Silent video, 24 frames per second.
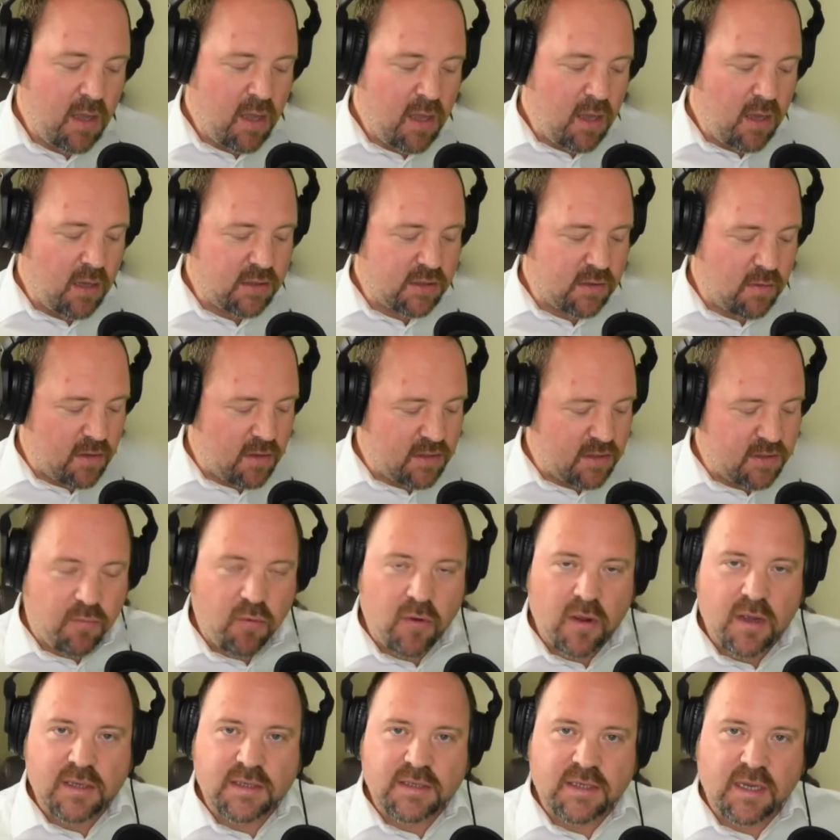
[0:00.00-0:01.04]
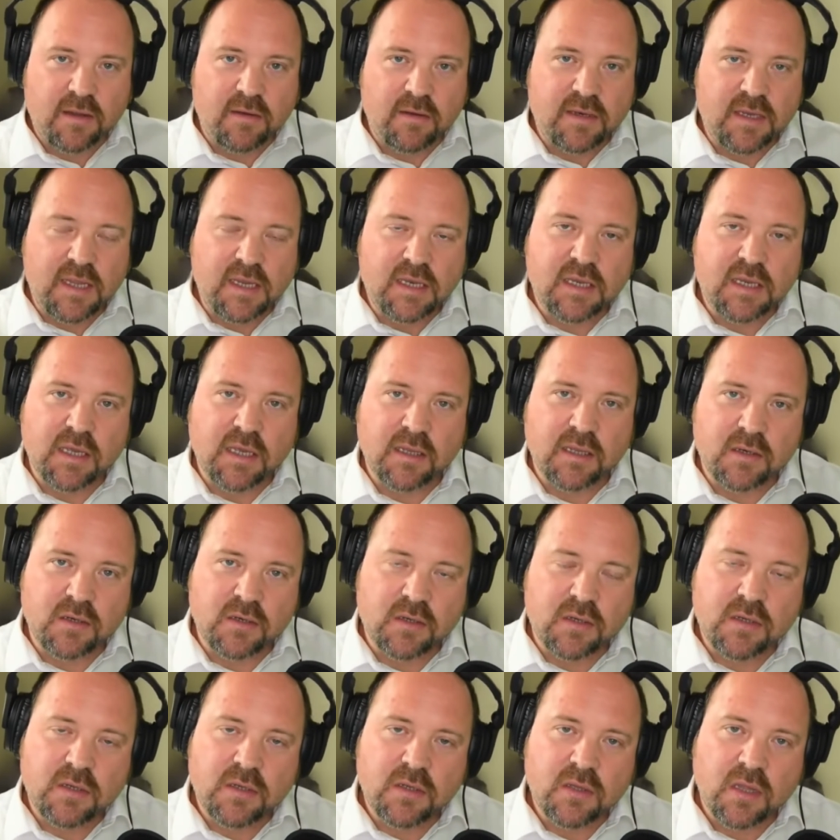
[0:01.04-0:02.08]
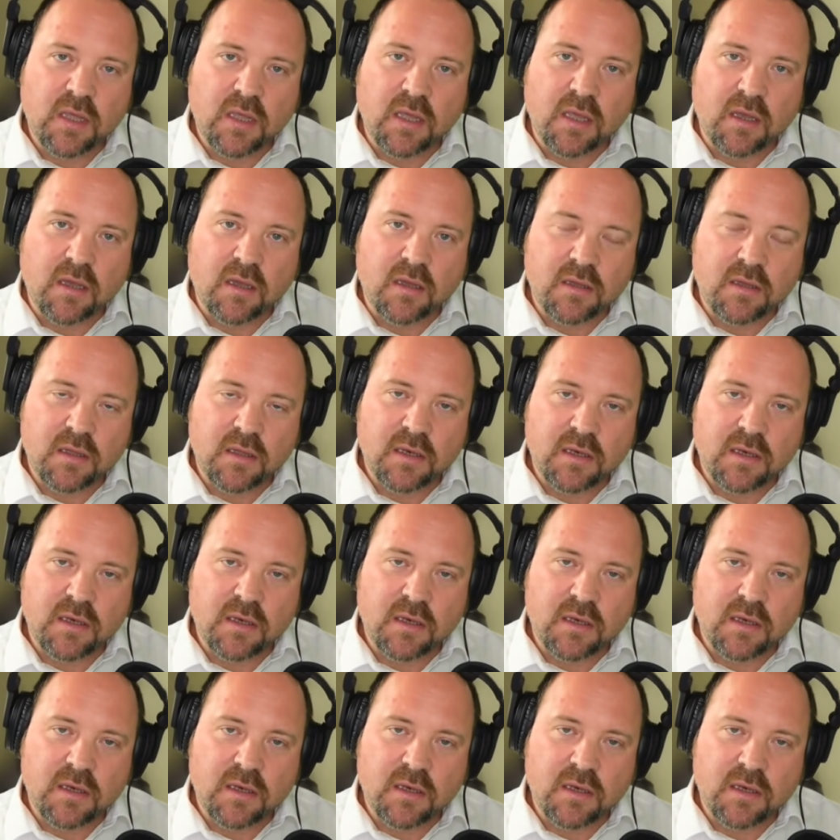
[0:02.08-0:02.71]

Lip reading: was quite surprised how detailed they are at different